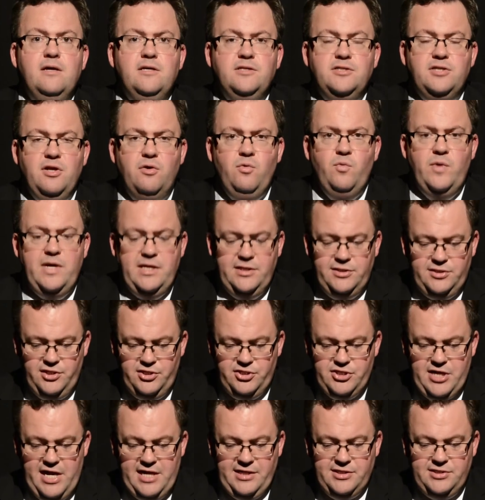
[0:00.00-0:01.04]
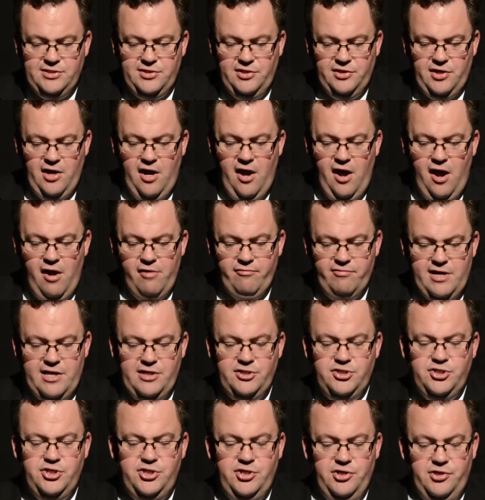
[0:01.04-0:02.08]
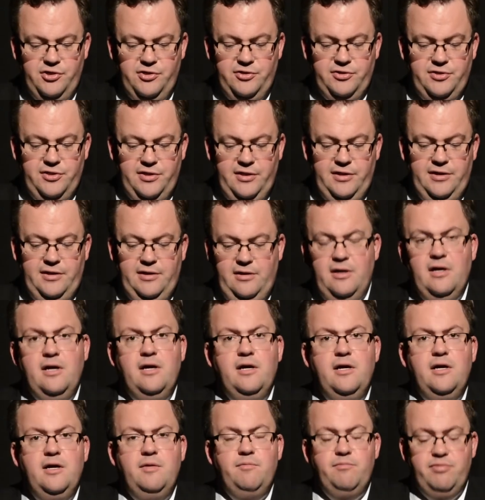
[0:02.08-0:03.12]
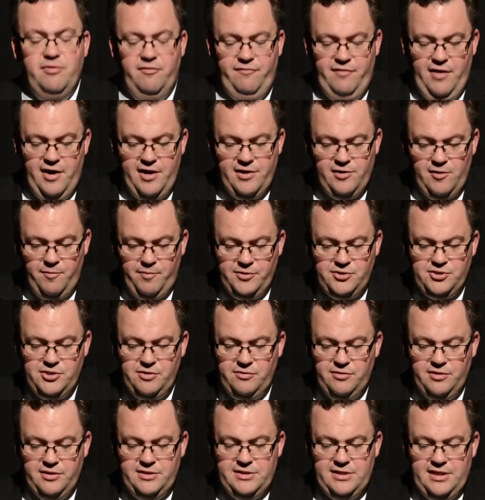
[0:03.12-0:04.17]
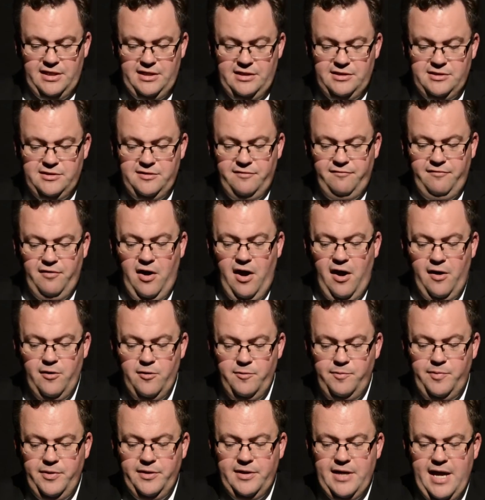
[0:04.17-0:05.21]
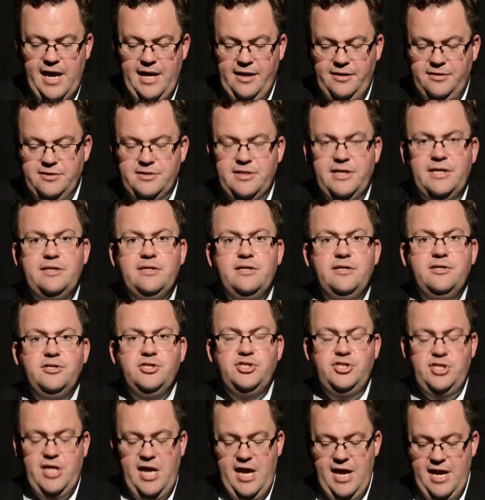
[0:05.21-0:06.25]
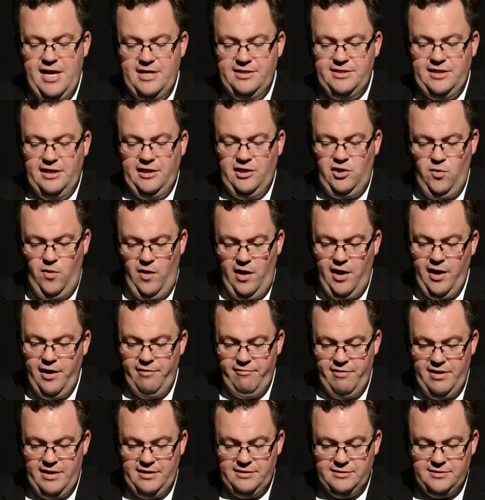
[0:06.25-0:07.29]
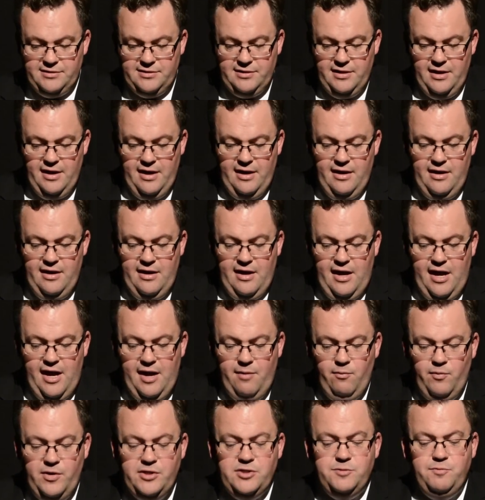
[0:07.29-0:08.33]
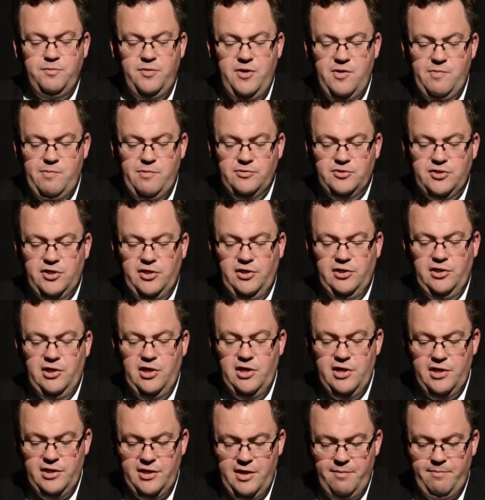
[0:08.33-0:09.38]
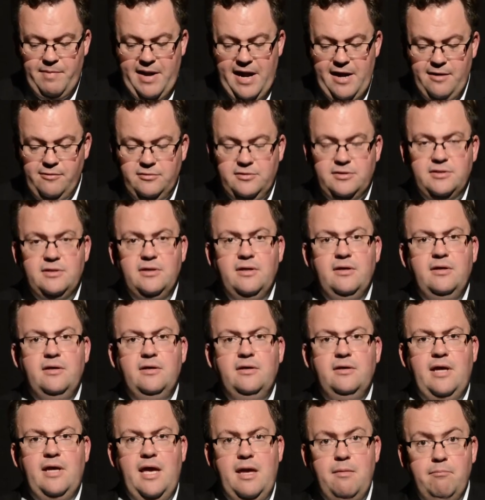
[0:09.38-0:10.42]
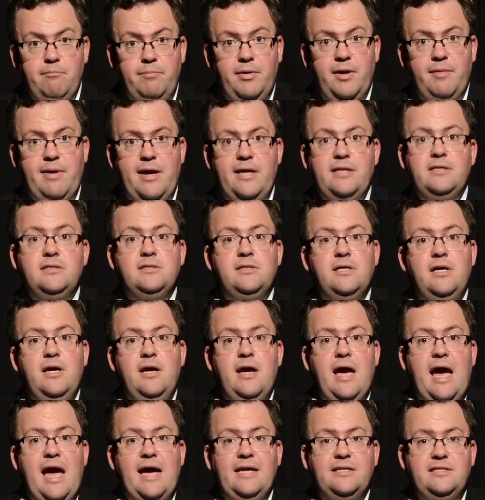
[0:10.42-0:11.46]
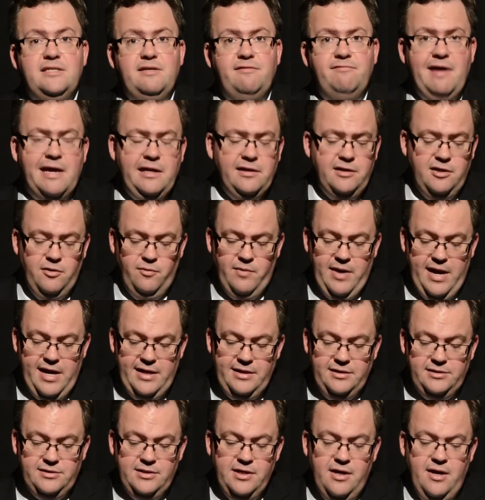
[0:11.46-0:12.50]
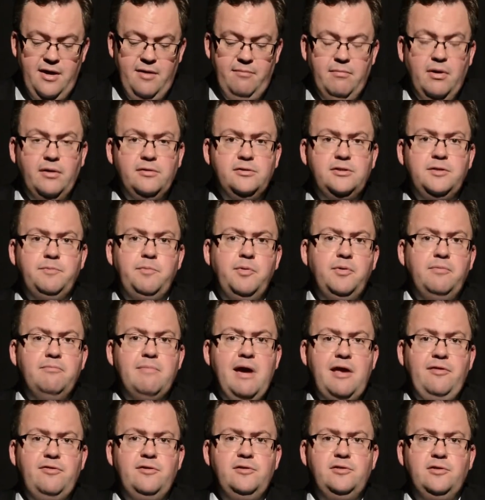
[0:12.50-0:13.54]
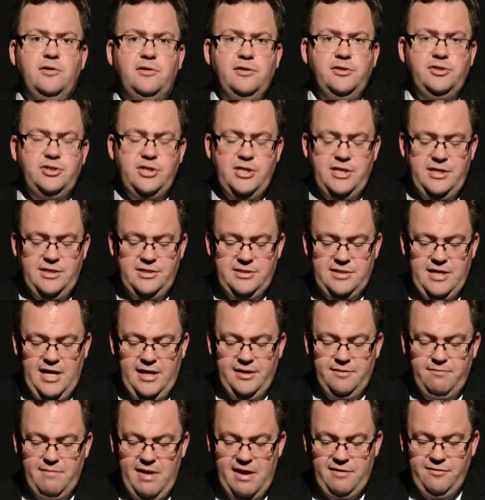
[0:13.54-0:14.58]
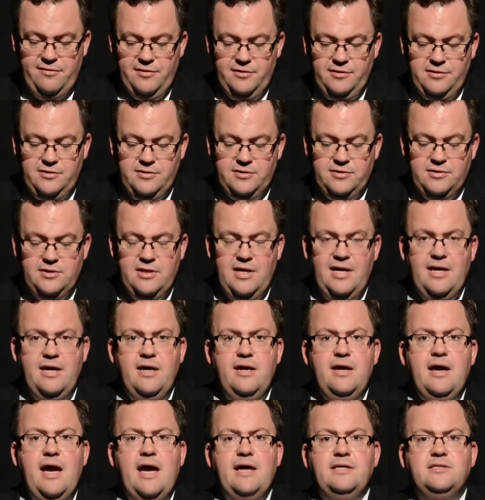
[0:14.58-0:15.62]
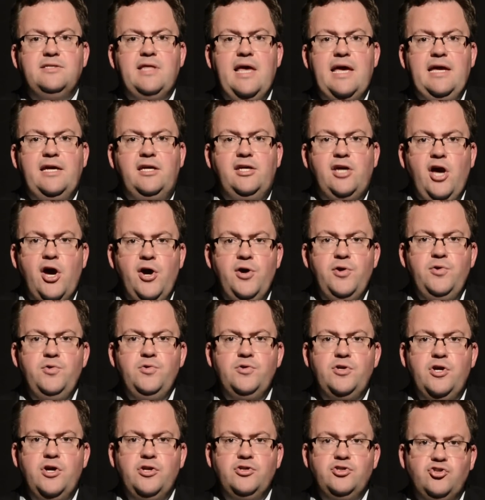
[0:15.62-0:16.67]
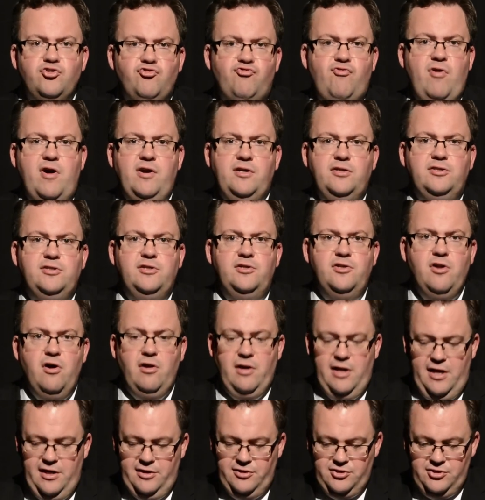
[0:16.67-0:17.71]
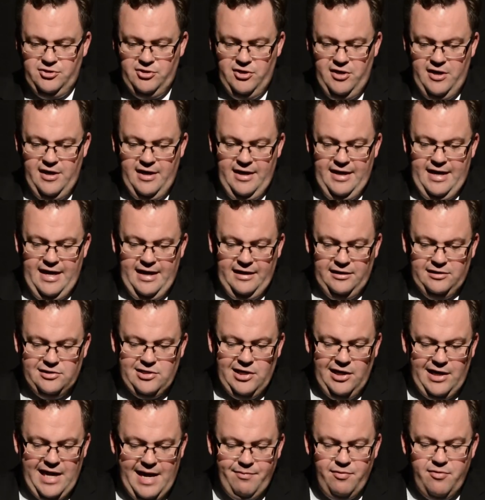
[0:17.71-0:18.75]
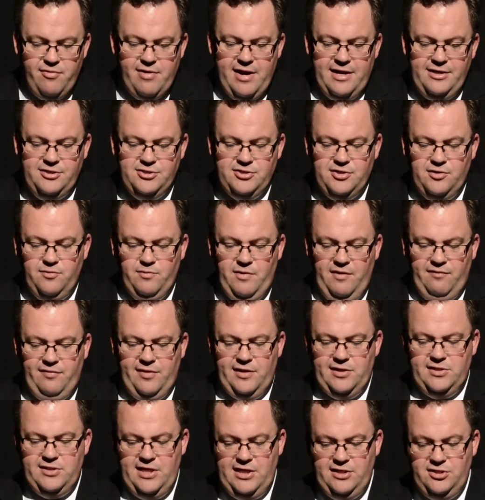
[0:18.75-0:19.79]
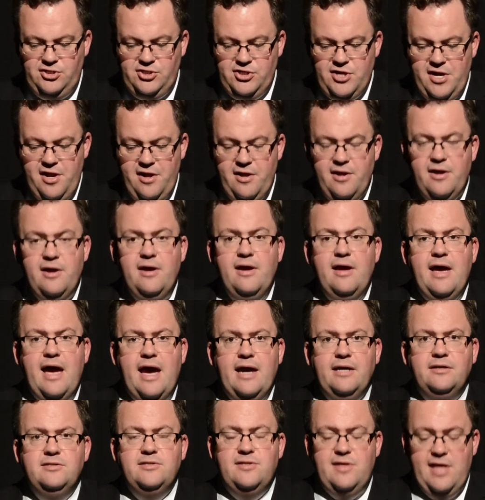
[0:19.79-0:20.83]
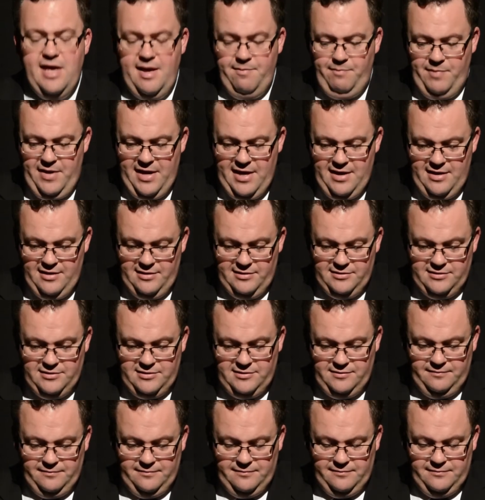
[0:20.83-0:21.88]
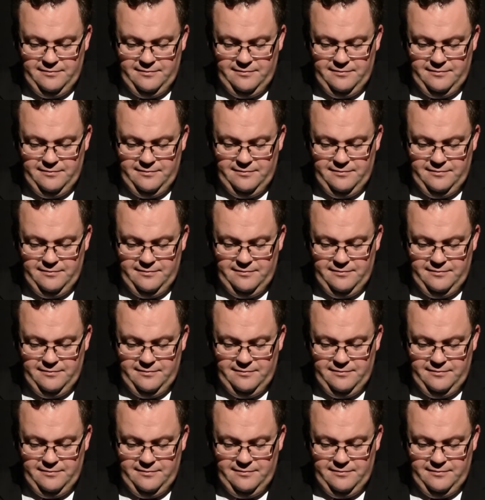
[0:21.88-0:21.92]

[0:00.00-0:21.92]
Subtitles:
So we suggest that RE should provide opportunities for open-ended, shared inquiries in which pupils can learn about, implement, and evaluate multiple methodologies and methods as they co-construct knowledge in collaboration with the teacher and their peers.